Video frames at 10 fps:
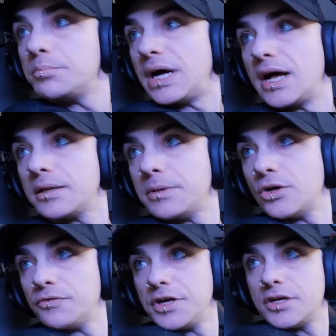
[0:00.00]
behind
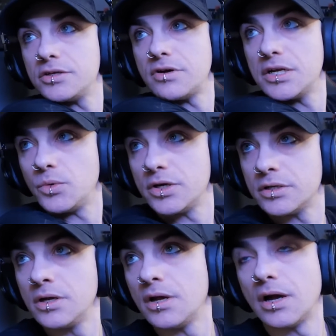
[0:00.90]
me over here, the red
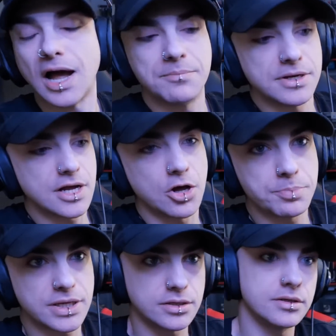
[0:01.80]
one. I've been
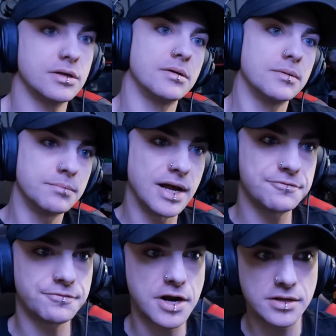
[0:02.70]
helping my
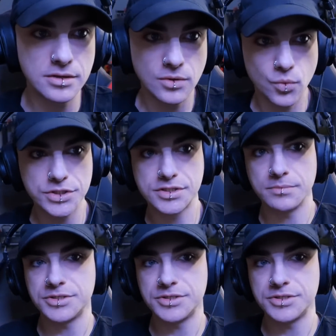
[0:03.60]
friend with some